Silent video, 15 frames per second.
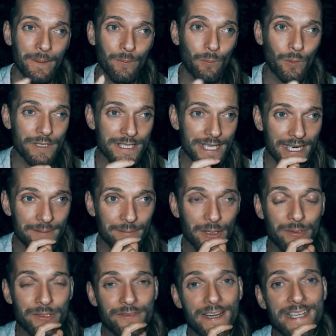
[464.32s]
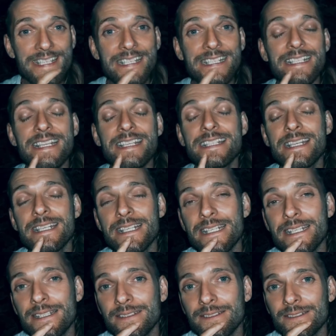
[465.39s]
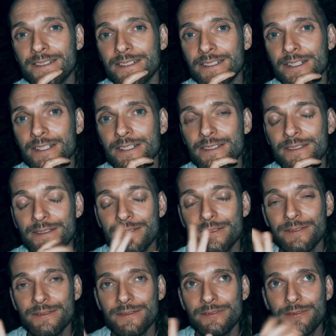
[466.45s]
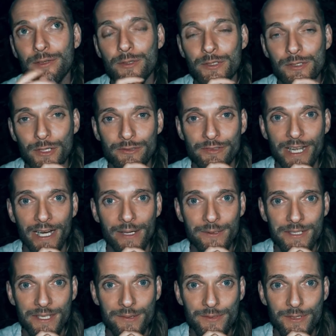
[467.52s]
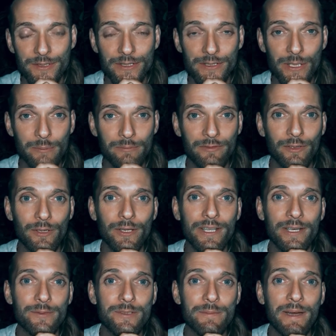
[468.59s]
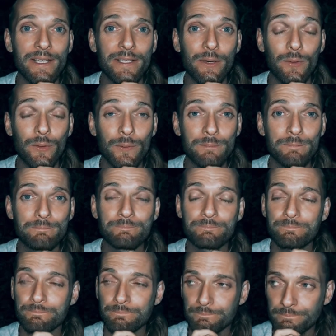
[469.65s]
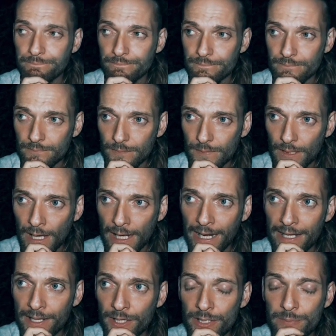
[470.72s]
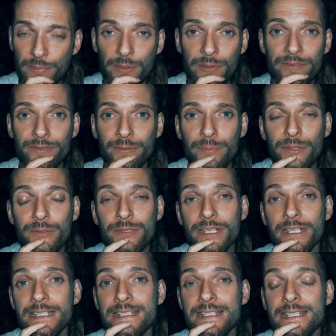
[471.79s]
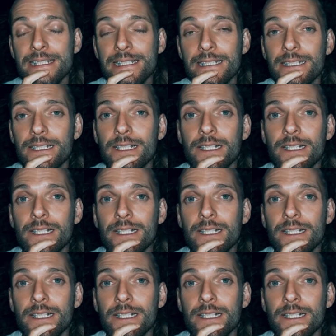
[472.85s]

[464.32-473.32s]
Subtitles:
One time I was fasting in a city, a 4-story house. I was on the top floor. That was my home. And I heard beautiful music and singing.